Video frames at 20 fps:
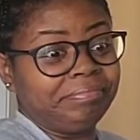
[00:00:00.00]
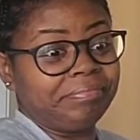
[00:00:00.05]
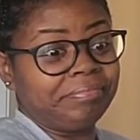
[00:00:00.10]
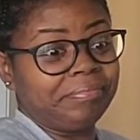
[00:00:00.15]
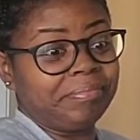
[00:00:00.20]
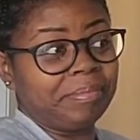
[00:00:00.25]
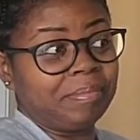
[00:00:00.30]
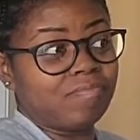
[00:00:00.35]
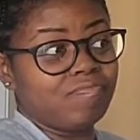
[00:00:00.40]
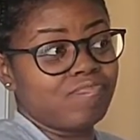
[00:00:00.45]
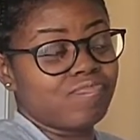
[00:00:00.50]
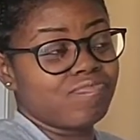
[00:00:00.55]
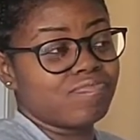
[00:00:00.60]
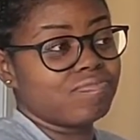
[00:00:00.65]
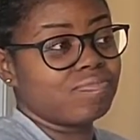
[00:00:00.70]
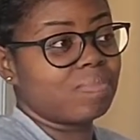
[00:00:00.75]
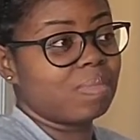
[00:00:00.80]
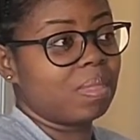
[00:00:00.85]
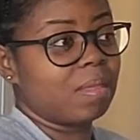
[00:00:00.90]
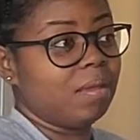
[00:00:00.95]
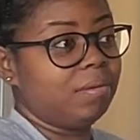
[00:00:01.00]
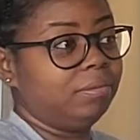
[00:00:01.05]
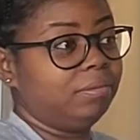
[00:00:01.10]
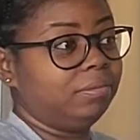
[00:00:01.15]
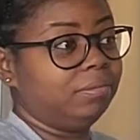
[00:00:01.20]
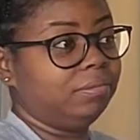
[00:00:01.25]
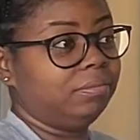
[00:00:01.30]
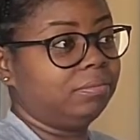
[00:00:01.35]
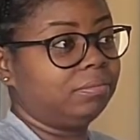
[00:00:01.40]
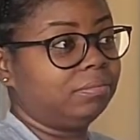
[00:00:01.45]

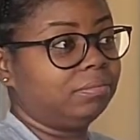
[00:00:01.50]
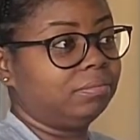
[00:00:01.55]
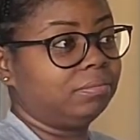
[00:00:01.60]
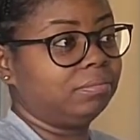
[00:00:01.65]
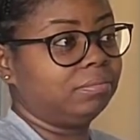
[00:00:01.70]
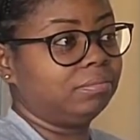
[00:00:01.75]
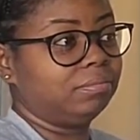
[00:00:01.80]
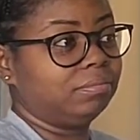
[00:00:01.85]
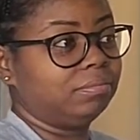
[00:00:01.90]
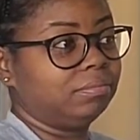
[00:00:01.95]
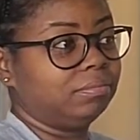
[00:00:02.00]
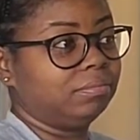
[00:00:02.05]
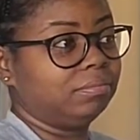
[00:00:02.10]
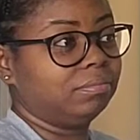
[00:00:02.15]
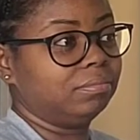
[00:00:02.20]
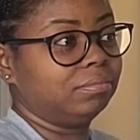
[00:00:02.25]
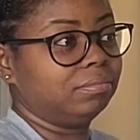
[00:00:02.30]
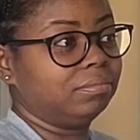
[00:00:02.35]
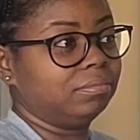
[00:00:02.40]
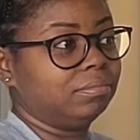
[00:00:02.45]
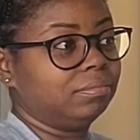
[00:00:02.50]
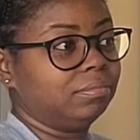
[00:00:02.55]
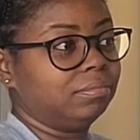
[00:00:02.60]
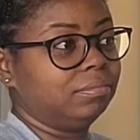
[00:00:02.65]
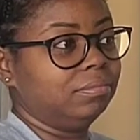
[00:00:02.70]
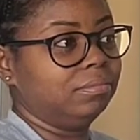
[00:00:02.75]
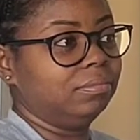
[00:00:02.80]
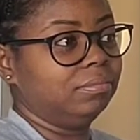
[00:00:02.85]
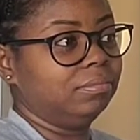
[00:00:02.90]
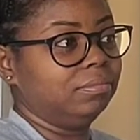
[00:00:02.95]

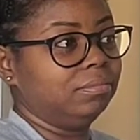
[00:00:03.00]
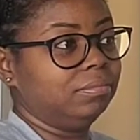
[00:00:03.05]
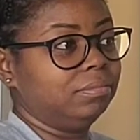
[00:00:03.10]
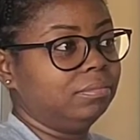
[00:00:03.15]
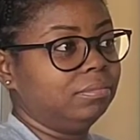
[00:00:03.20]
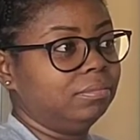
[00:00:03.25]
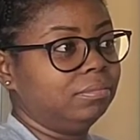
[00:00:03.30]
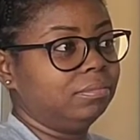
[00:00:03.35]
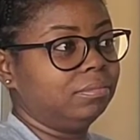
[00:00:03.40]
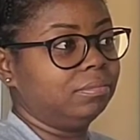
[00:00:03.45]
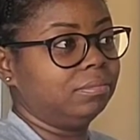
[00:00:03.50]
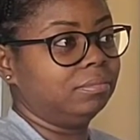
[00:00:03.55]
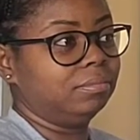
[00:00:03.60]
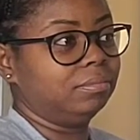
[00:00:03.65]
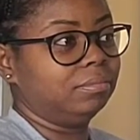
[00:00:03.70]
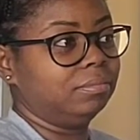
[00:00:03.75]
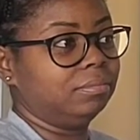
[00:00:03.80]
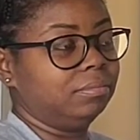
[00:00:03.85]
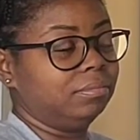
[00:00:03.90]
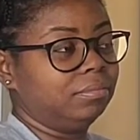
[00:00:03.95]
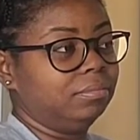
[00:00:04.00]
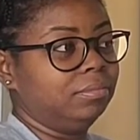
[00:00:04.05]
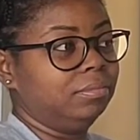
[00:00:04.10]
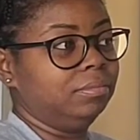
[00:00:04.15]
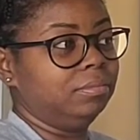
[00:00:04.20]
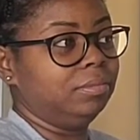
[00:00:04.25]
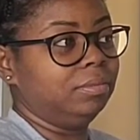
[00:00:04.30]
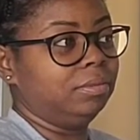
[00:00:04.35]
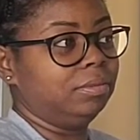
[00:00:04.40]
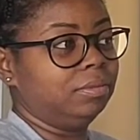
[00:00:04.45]

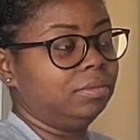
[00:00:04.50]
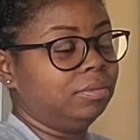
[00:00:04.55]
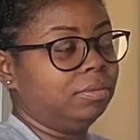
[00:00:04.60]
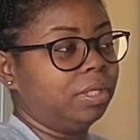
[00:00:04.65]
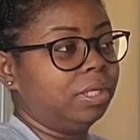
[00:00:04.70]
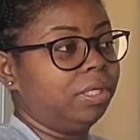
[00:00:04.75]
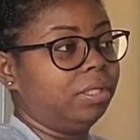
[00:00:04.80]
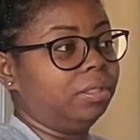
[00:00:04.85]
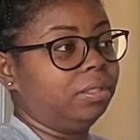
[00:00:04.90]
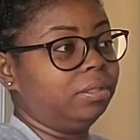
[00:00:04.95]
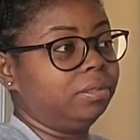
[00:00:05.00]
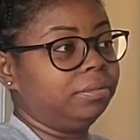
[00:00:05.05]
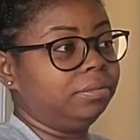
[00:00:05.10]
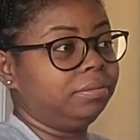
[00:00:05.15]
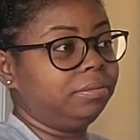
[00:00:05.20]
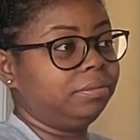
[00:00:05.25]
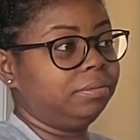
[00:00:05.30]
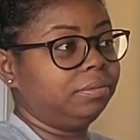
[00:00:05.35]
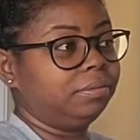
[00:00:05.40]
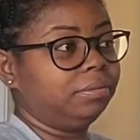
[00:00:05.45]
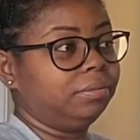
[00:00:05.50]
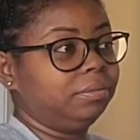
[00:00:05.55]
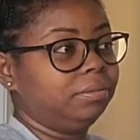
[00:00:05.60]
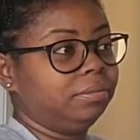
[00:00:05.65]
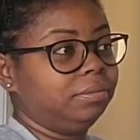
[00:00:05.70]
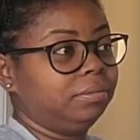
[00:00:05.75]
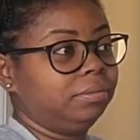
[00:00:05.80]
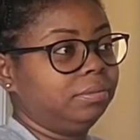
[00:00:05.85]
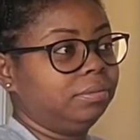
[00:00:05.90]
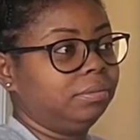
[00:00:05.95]

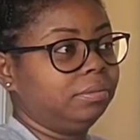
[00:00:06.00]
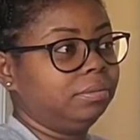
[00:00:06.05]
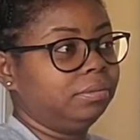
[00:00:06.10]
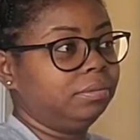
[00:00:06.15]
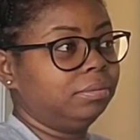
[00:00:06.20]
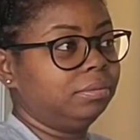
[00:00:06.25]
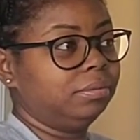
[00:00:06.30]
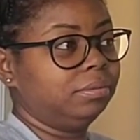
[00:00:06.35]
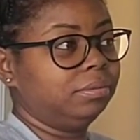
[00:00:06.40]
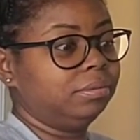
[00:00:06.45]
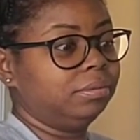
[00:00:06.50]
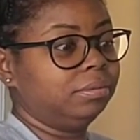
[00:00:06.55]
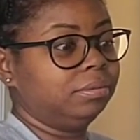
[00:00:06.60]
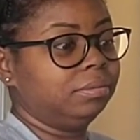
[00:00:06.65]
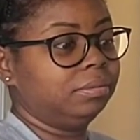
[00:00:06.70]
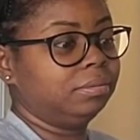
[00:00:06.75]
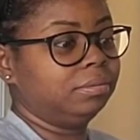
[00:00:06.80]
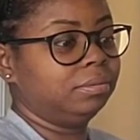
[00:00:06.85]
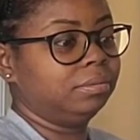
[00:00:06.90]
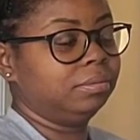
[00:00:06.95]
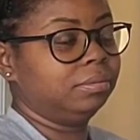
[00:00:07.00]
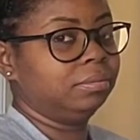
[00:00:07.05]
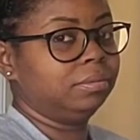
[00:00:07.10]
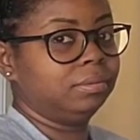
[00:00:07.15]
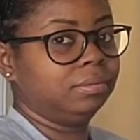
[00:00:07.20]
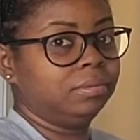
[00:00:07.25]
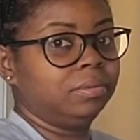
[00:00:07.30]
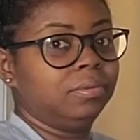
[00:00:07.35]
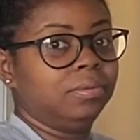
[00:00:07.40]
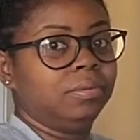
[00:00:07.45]

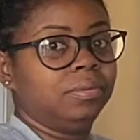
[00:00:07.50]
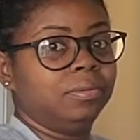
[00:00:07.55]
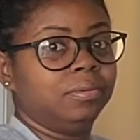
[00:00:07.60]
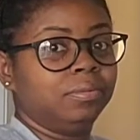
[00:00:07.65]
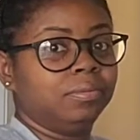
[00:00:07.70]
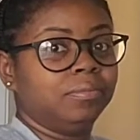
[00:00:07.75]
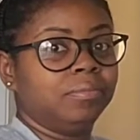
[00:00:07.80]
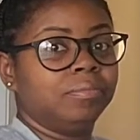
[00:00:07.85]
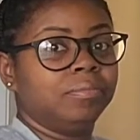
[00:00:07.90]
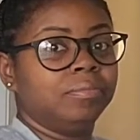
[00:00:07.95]
No words are spoken by the person on screen.